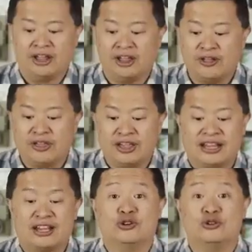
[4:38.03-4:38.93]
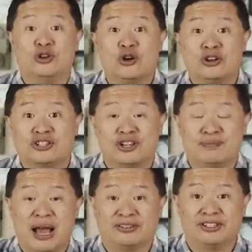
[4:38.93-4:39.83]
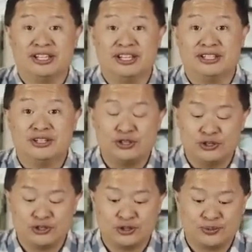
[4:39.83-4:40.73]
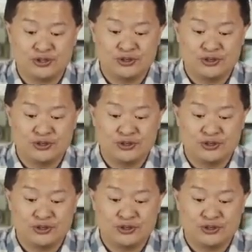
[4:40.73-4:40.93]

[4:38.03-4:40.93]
Another thing that you'll notice about the new YouTube